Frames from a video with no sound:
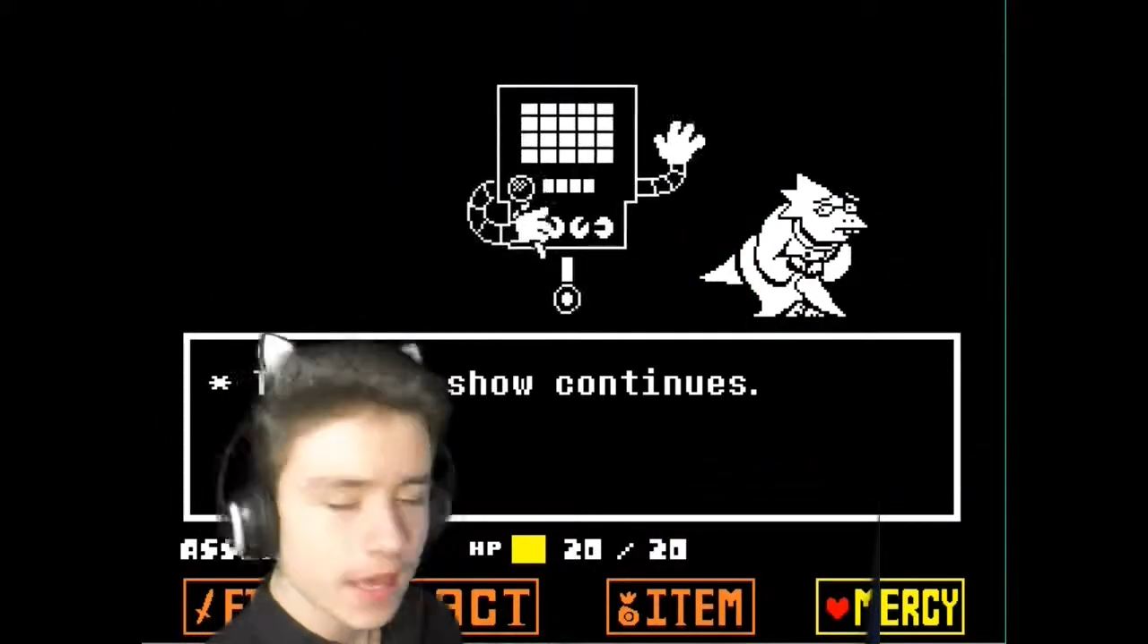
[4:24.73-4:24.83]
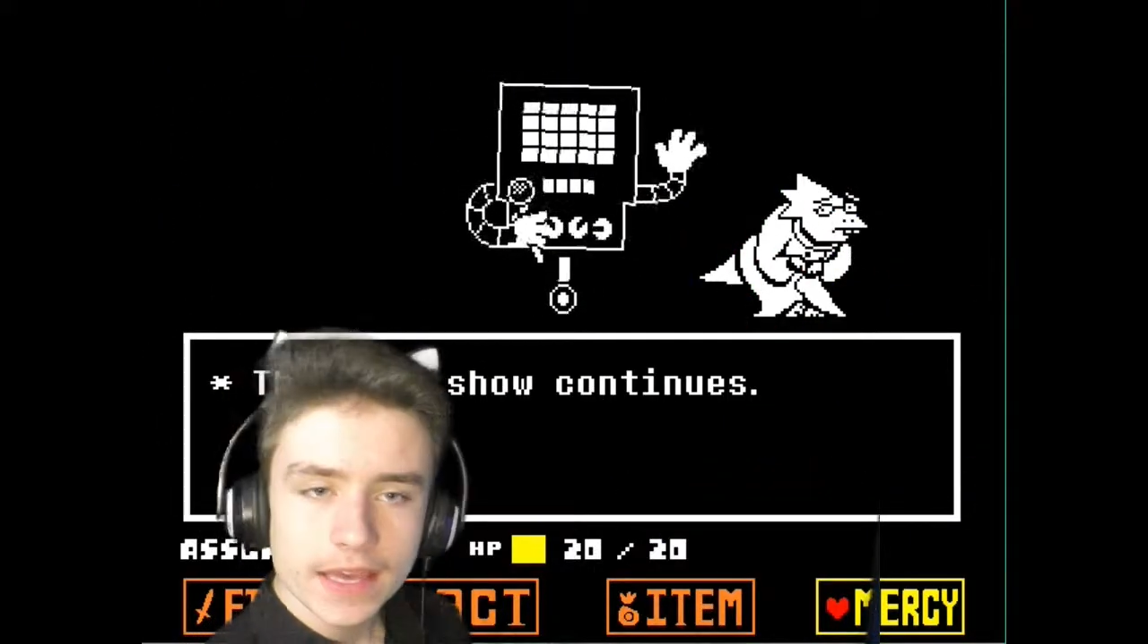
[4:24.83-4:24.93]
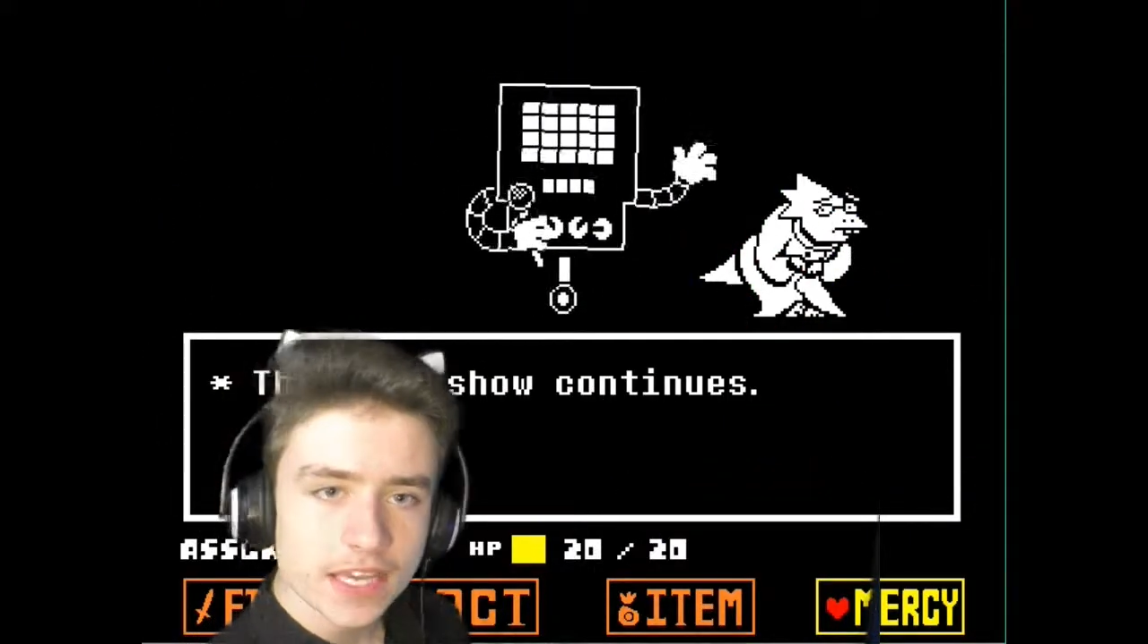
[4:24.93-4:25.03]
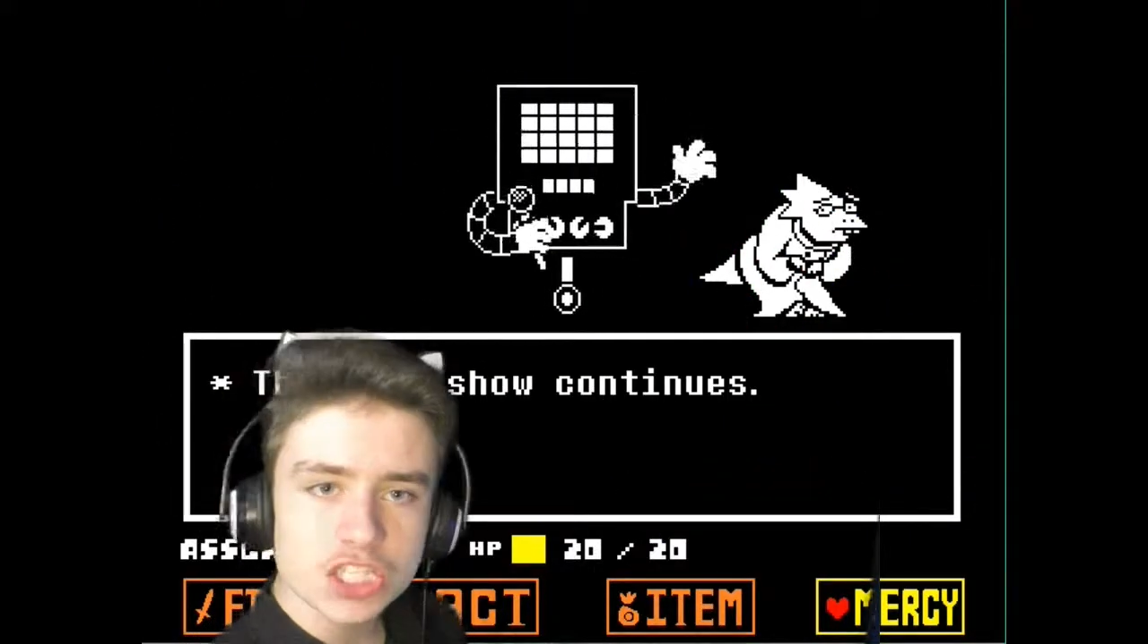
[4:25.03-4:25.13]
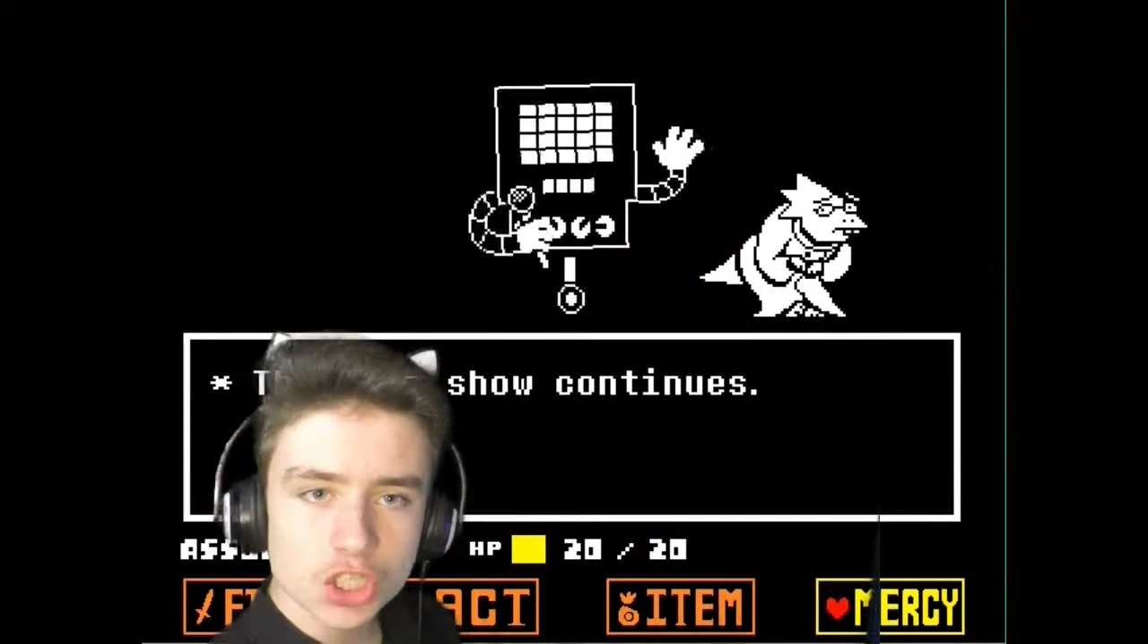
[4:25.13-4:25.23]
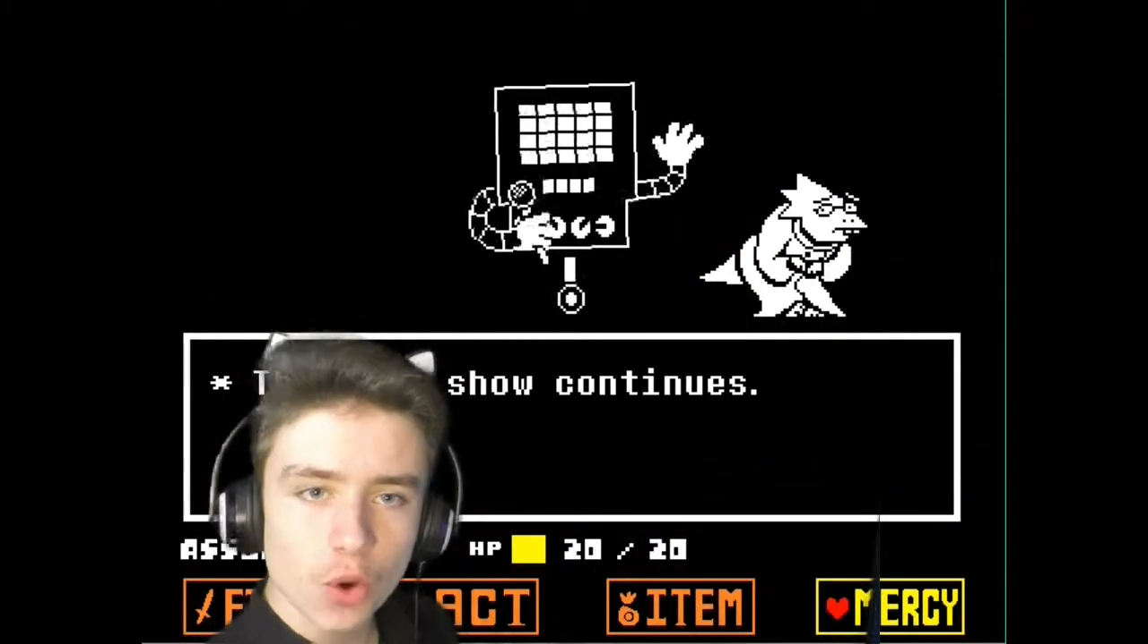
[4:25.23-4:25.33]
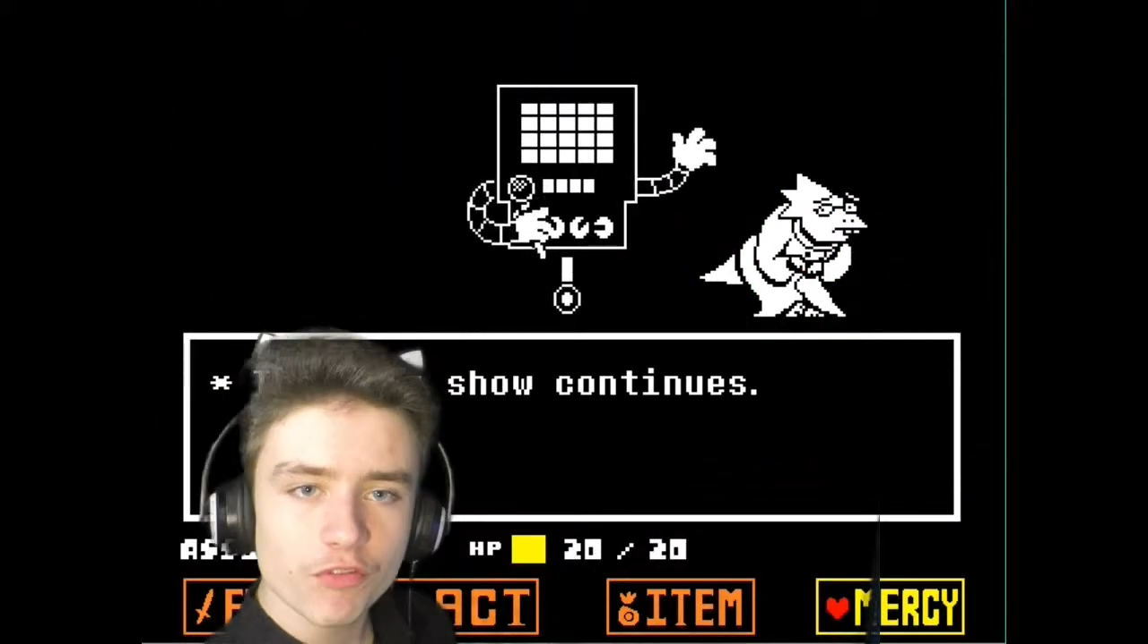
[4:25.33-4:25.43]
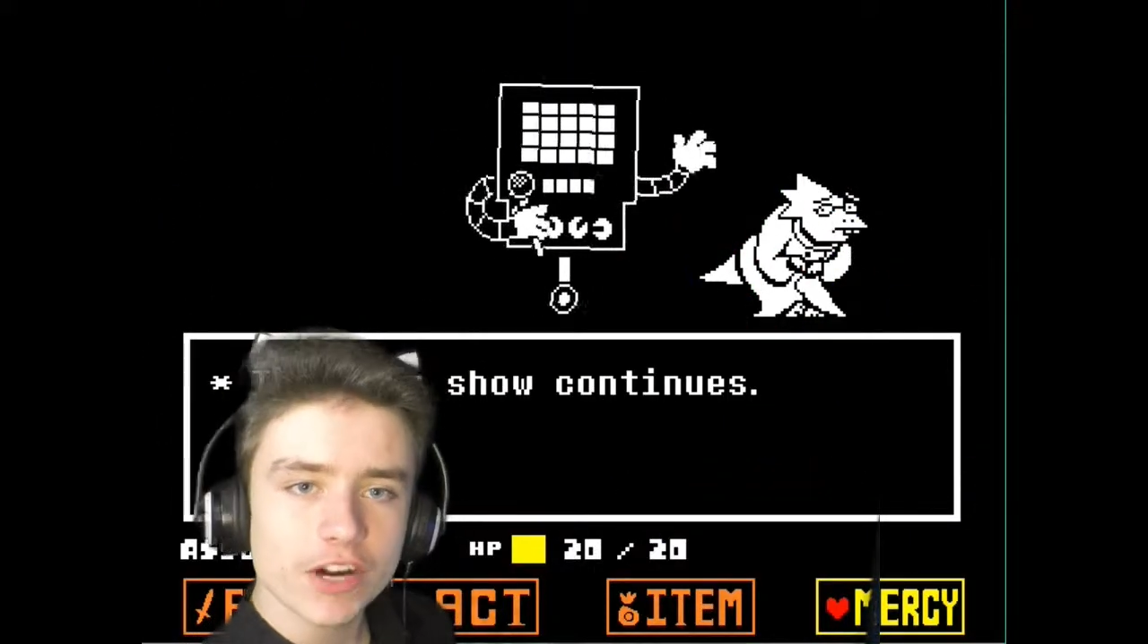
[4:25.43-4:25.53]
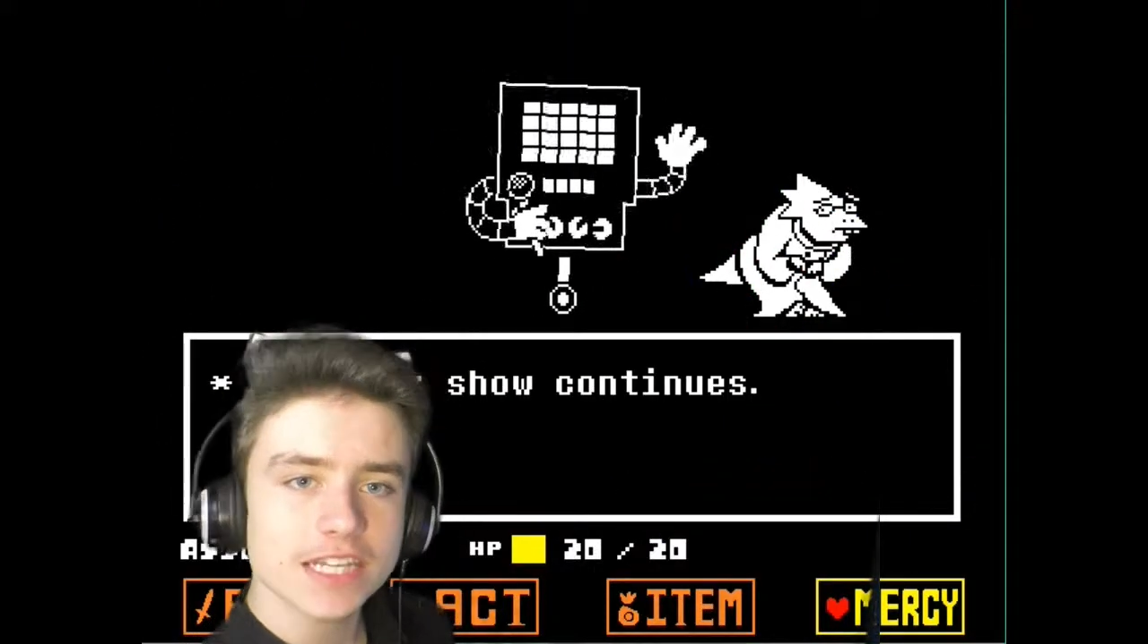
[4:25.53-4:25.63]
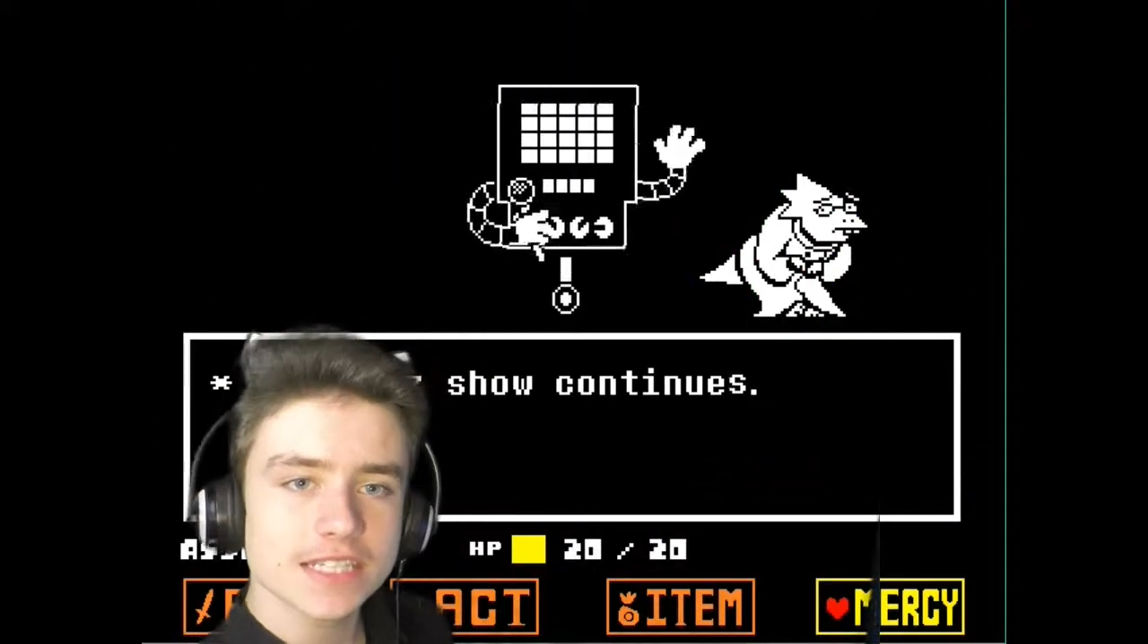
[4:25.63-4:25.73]
He's so
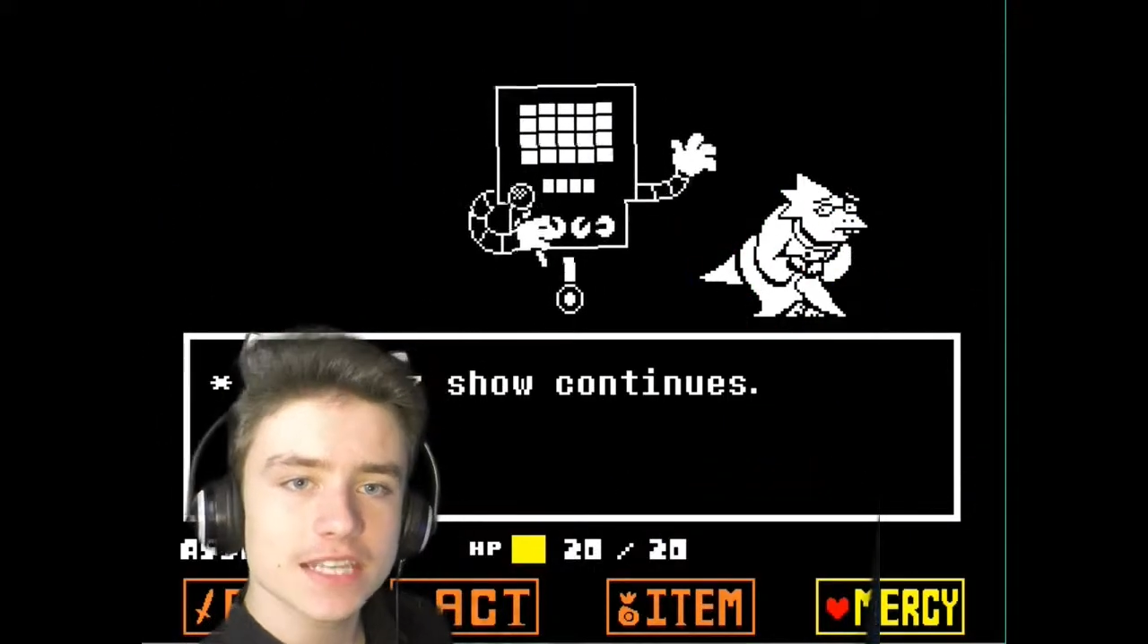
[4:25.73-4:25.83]
fucking